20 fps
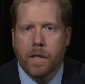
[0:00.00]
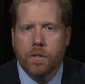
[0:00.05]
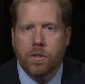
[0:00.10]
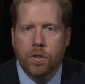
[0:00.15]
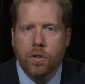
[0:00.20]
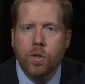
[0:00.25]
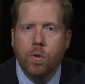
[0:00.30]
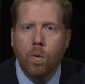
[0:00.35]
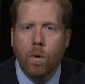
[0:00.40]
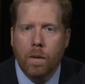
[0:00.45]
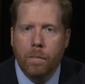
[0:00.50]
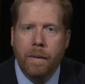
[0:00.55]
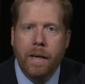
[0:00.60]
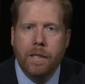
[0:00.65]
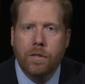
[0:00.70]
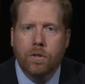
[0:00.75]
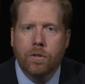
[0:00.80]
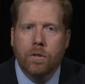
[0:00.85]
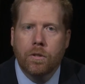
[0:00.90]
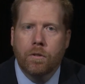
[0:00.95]
So you want to
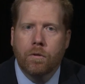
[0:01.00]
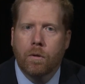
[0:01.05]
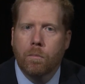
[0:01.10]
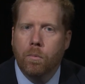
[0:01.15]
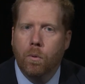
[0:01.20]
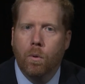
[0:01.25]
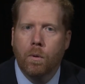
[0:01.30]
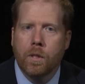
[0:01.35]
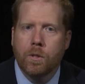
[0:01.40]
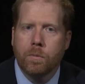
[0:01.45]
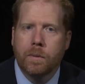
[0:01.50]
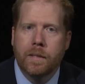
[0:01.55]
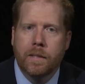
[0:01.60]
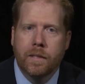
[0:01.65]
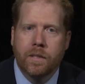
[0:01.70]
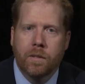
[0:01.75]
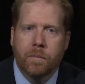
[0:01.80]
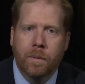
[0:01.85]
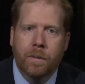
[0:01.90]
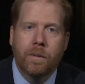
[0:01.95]
make sure your employees with
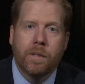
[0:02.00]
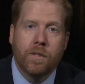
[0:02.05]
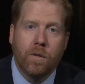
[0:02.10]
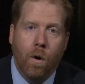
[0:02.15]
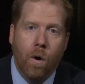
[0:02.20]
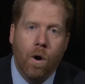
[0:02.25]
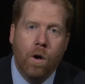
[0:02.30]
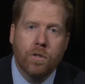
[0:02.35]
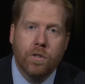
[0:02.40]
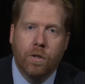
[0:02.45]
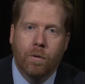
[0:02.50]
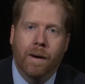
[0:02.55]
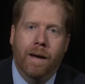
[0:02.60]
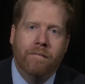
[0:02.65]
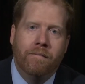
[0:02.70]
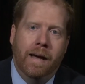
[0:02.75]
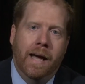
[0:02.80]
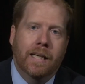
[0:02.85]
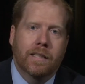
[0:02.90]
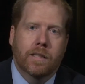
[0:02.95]
disabilities also
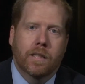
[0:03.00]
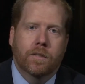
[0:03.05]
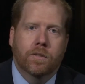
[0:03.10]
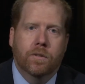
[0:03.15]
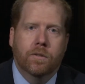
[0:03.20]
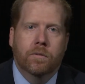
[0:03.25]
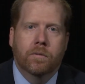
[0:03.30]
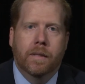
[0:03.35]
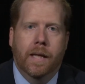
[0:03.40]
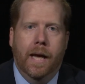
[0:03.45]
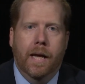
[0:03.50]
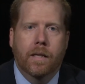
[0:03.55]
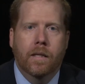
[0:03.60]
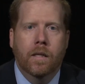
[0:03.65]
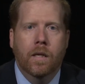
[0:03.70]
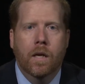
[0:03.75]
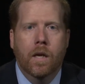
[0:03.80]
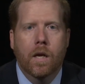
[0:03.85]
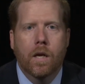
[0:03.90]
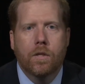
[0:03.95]
have access to that.
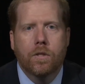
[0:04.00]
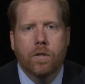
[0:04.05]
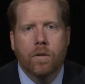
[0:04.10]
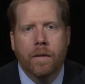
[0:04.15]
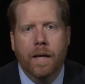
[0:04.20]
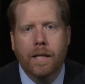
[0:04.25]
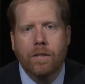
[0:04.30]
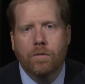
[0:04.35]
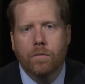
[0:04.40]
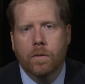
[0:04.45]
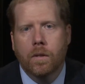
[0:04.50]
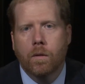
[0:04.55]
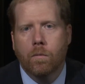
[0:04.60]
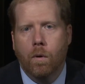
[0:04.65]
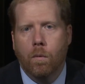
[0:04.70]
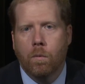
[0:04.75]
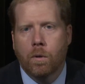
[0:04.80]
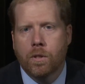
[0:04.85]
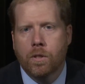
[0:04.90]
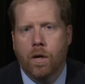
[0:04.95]
So that's really what we're